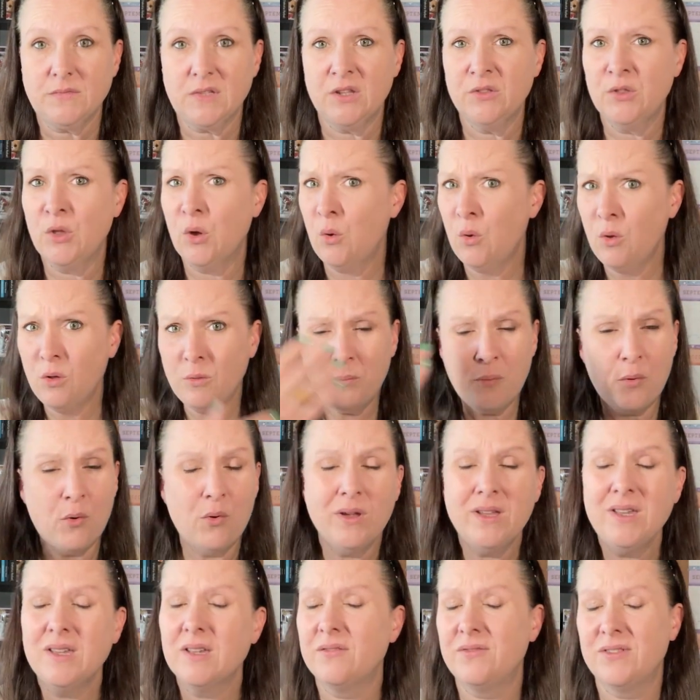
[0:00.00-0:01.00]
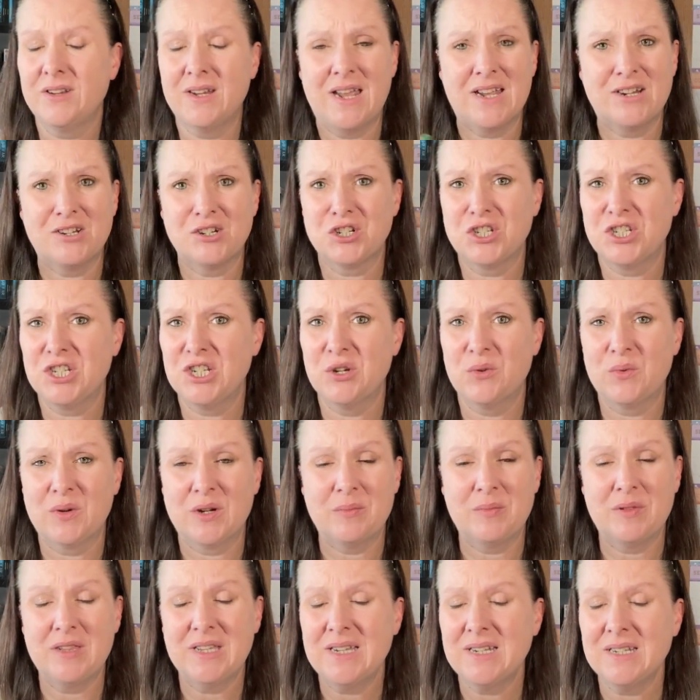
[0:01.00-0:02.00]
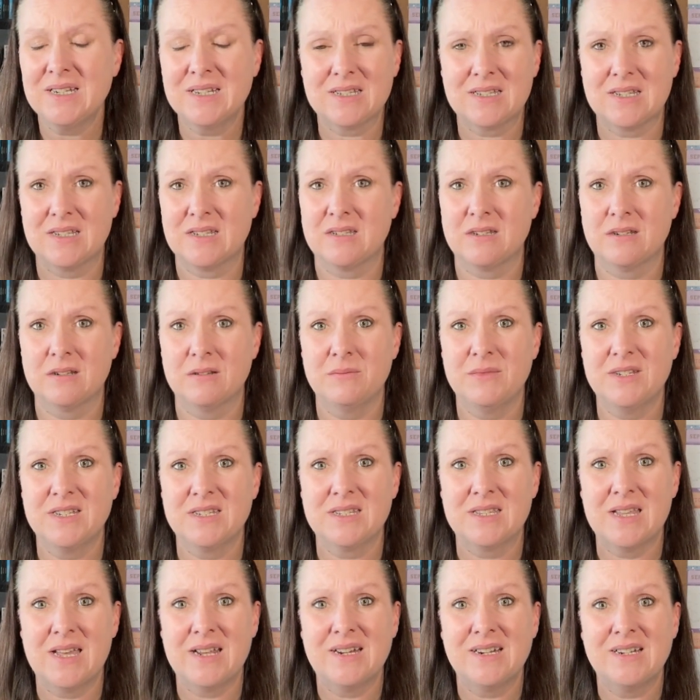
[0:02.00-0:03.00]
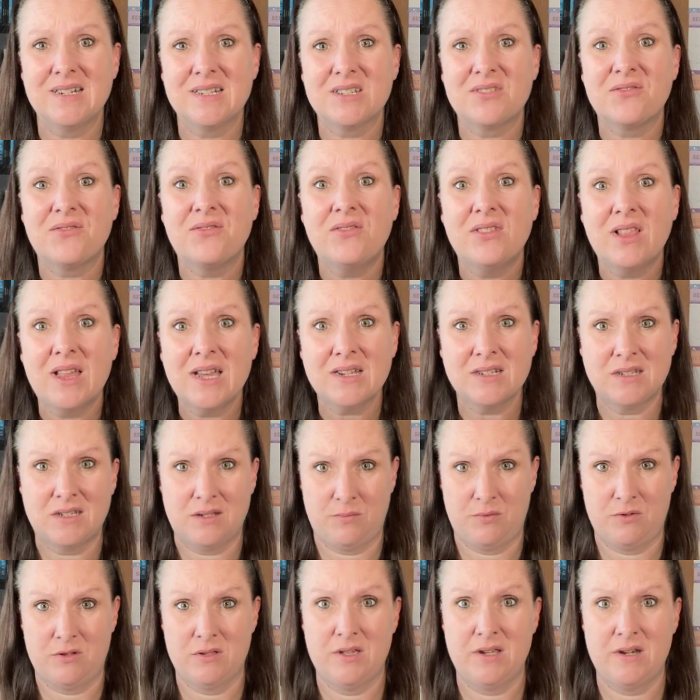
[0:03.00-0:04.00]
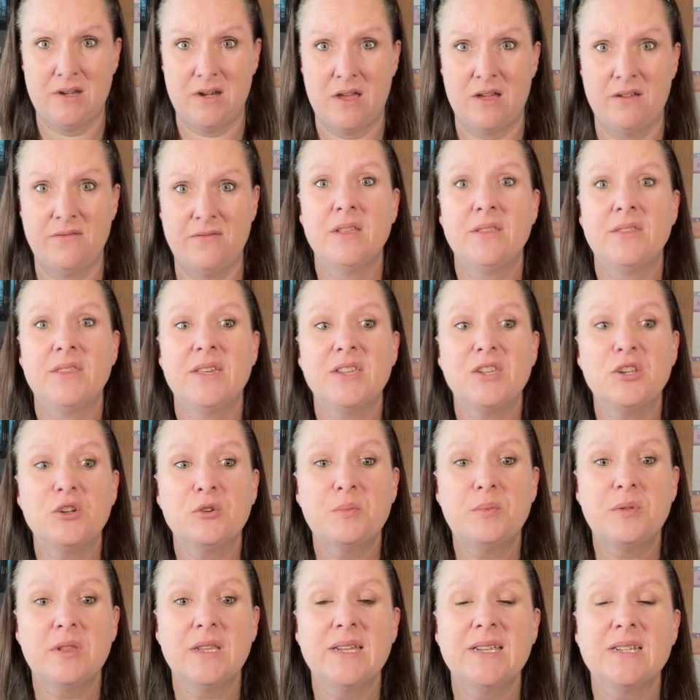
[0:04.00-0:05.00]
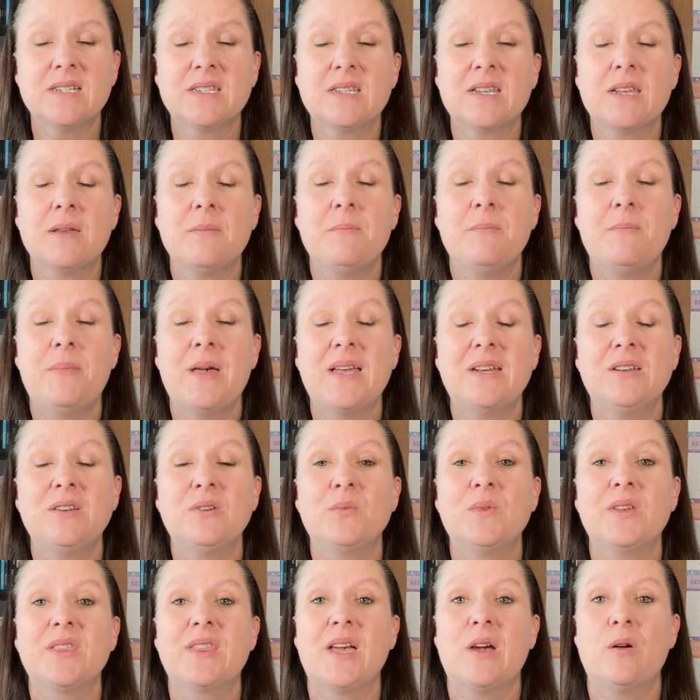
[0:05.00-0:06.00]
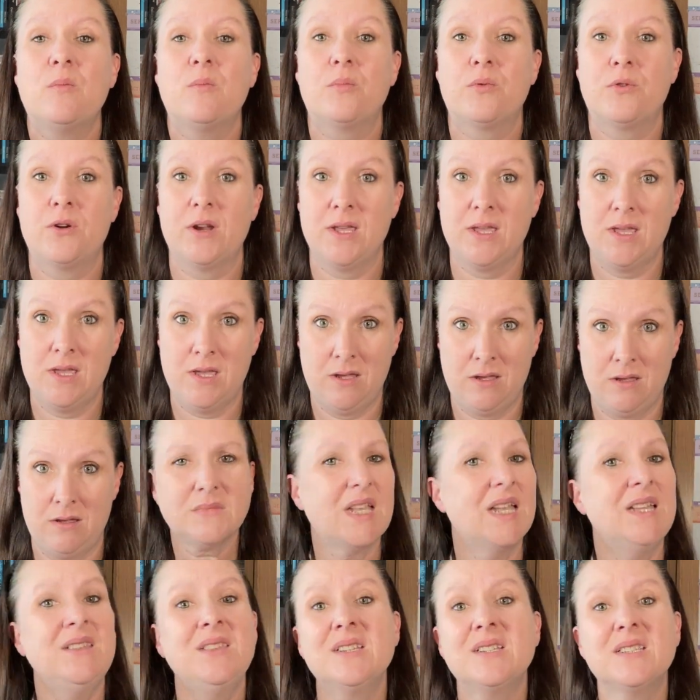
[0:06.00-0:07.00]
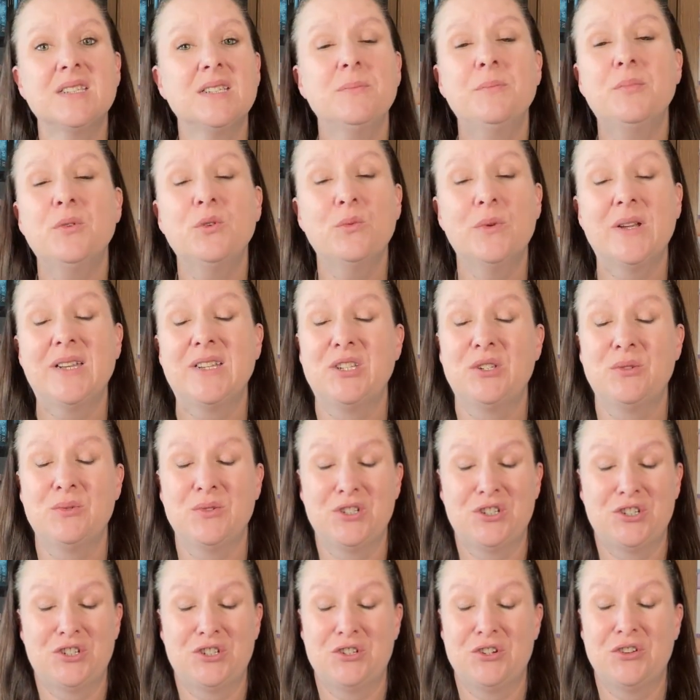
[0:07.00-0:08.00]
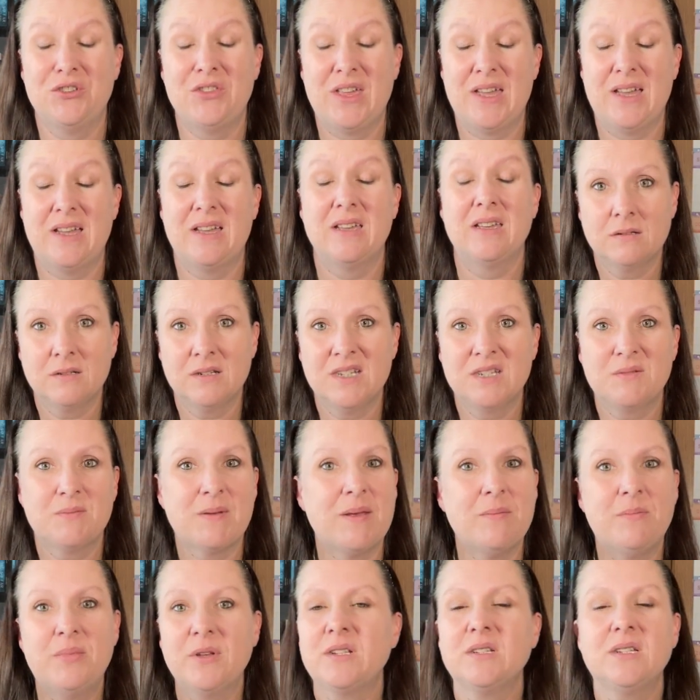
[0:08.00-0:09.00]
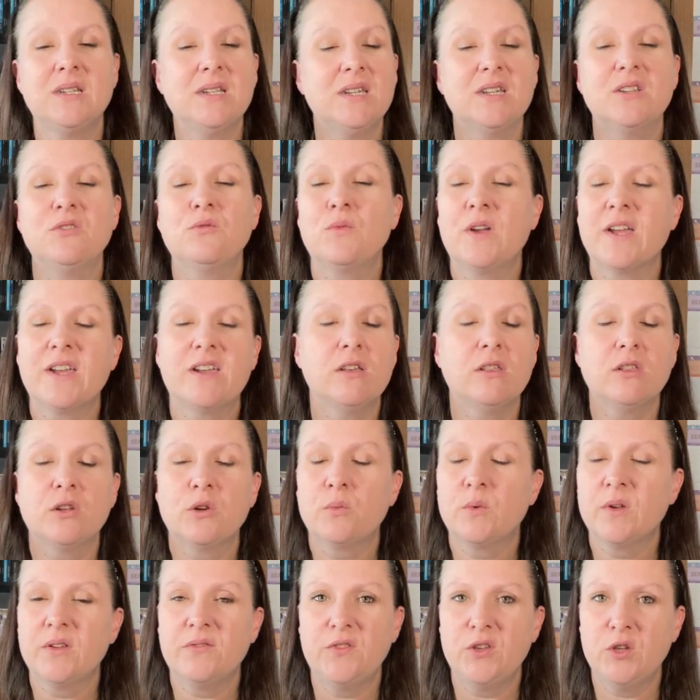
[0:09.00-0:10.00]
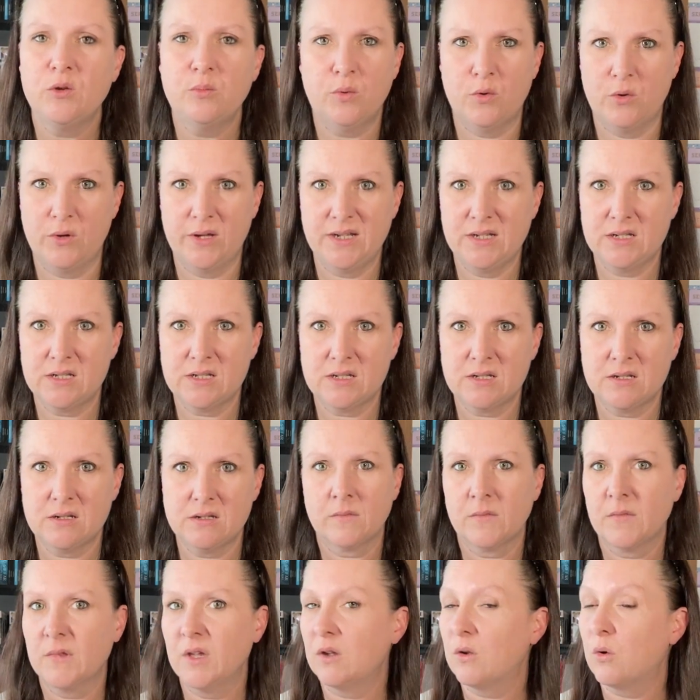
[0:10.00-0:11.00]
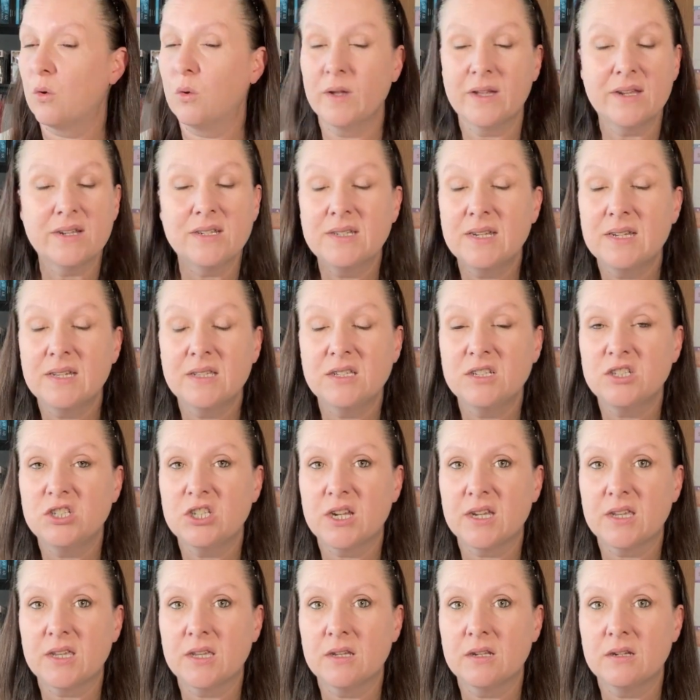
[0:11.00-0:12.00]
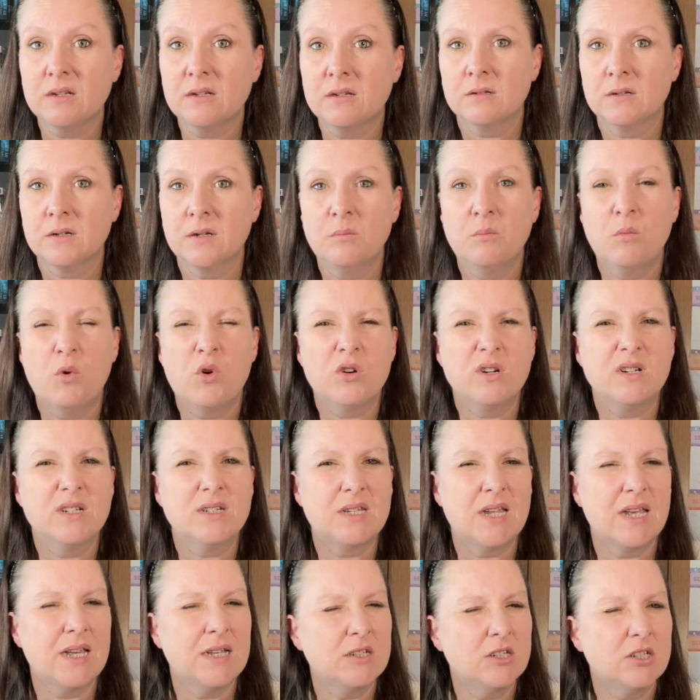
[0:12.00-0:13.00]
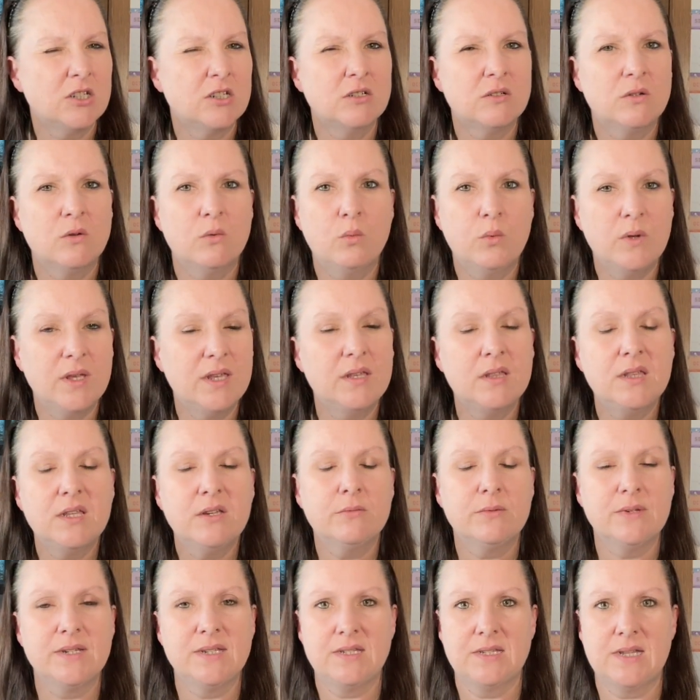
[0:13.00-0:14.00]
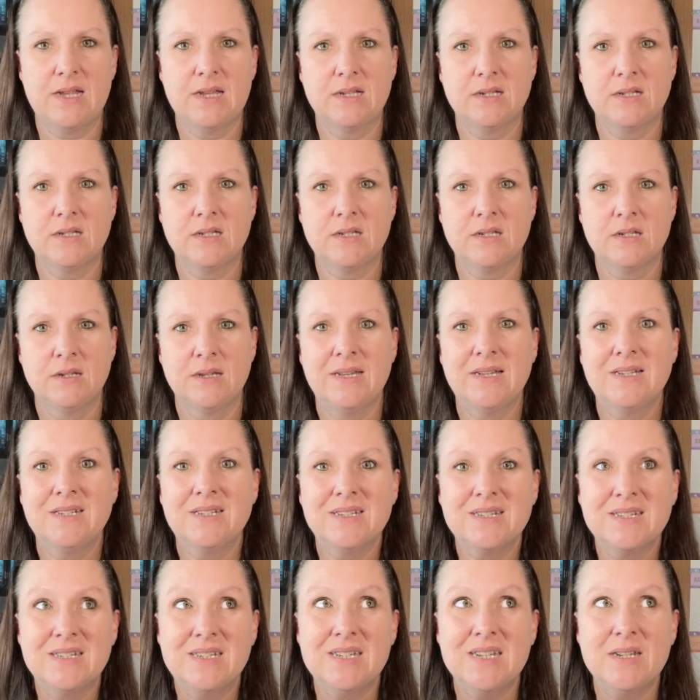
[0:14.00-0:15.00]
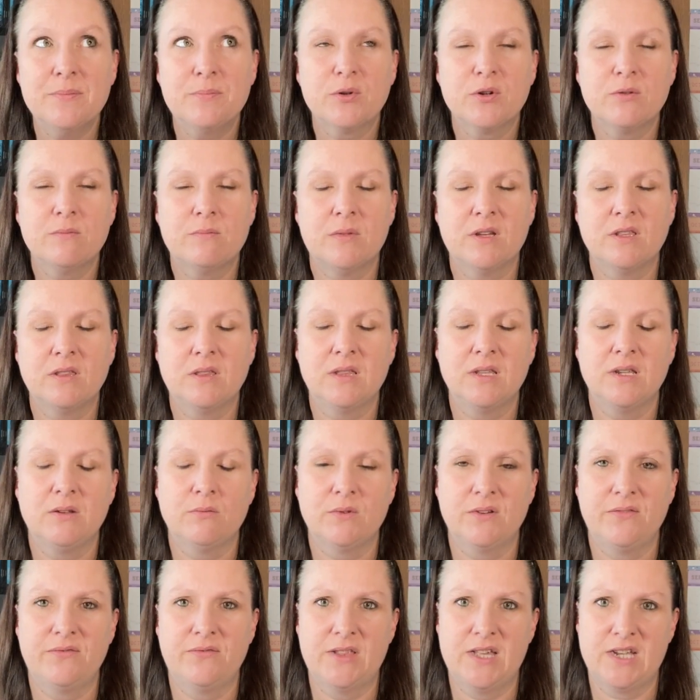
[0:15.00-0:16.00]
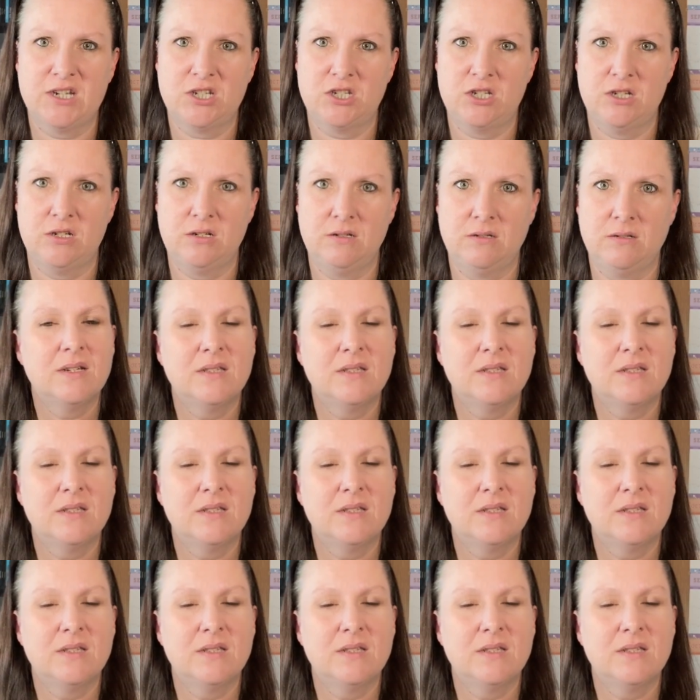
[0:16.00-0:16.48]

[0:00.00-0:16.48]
The whole point of an energy-aware planning system is that it is flexible enough that your plans can bend without breaking. And the simple way to ensure that is by building in regular review points. A quick daily check-in, a more intentional weekly reset, and a deeper monthly reflection.